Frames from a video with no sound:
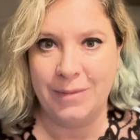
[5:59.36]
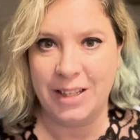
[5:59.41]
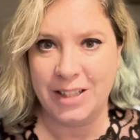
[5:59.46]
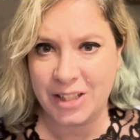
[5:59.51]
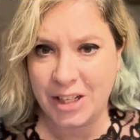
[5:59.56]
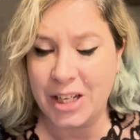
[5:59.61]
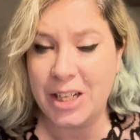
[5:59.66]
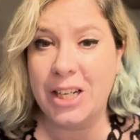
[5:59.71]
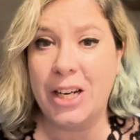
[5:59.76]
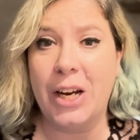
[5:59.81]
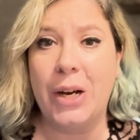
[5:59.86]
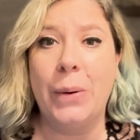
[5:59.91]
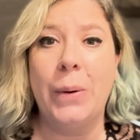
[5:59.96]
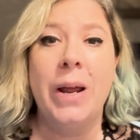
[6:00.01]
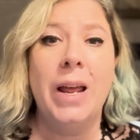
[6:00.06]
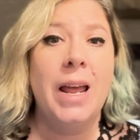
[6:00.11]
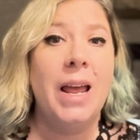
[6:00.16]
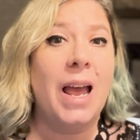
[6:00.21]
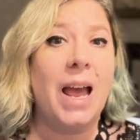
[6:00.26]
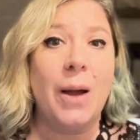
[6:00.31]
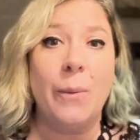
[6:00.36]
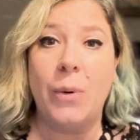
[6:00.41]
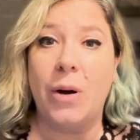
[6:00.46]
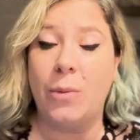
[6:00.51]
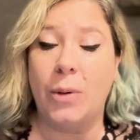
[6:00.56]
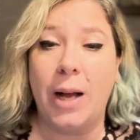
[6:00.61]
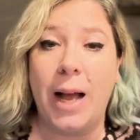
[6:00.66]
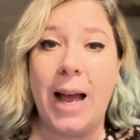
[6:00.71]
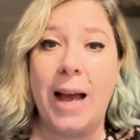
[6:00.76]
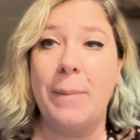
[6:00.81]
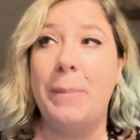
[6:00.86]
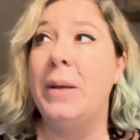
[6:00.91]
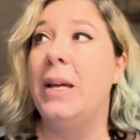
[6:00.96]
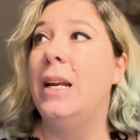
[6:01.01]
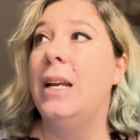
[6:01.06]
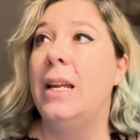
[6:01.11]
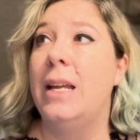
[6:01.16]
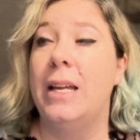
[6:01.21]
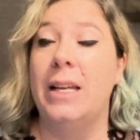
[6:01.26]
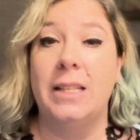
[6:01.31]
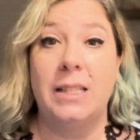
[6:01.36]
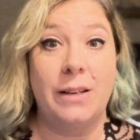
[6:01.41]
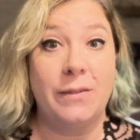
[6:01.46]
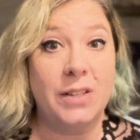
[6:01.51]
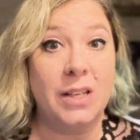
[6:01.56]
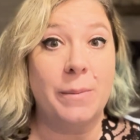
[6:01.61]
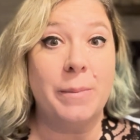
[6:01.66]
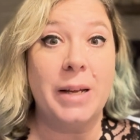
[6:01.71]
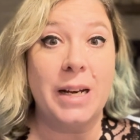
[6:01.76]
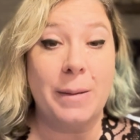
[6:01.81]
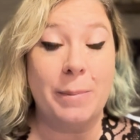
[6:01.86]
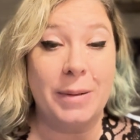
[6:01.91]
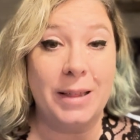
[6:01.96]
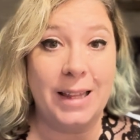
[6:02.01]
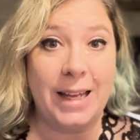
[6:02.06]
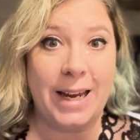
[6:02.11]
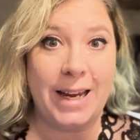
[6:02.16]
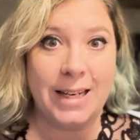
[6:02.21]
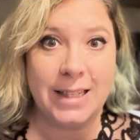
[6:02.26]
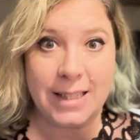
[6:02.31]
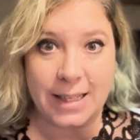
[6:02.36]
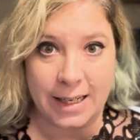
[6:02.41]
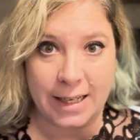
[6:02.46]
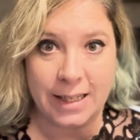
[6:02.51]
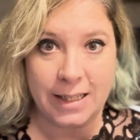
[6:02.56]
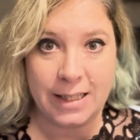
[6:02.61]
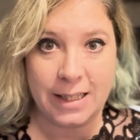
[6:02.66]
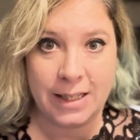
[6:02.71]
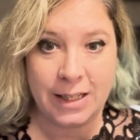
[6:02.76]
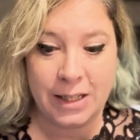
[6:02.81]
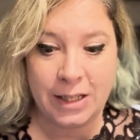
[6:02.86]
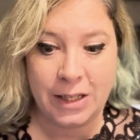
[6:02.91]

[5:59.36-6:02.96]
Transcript: It's good to go. And what will happen is if somebody plays it